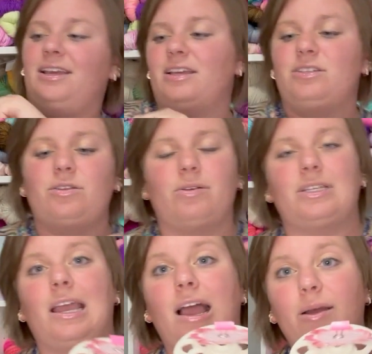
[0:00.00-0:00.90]
So I was
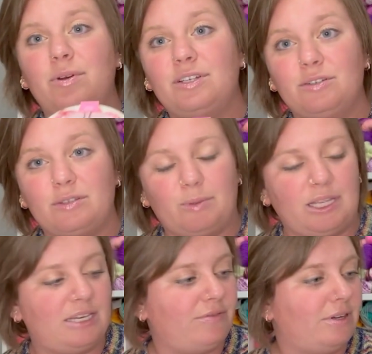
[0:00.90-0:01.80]
like, I want to do something
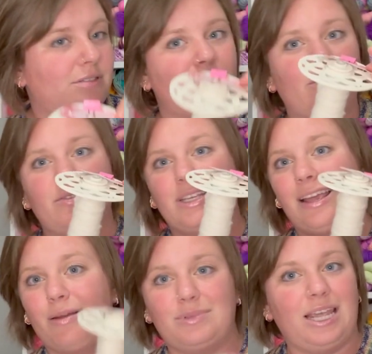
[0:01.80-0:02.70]
different. So I was
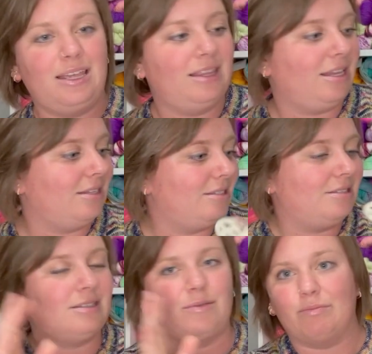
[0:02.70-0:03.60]
like, I'm taking
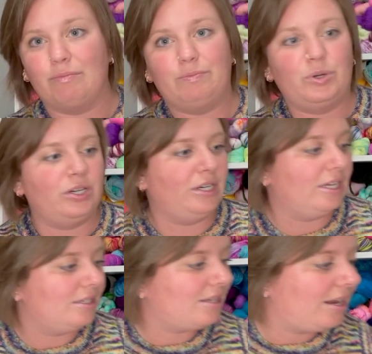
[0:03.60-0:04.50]
this, I'm putting it
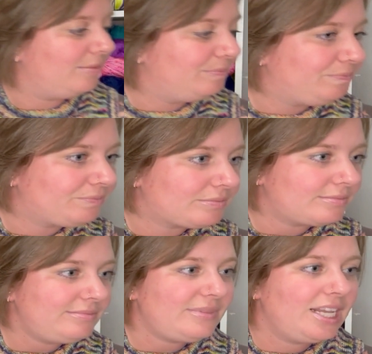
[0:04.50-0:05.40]
aside.
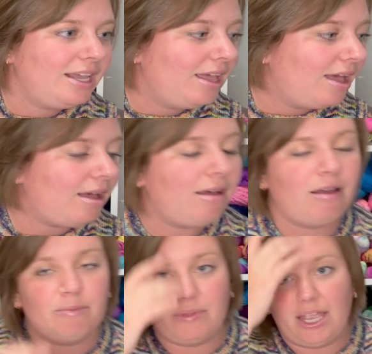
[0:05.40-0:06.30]

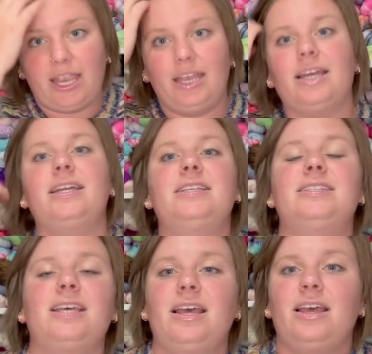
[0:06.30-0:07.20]

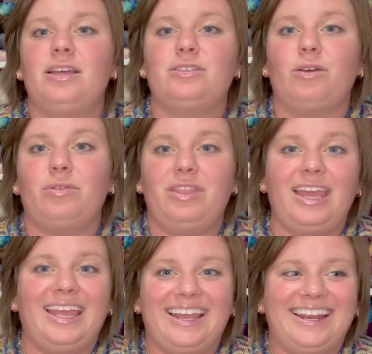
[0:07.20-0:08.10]
And so
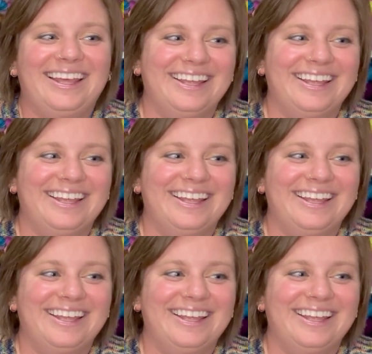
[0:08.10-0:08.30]
then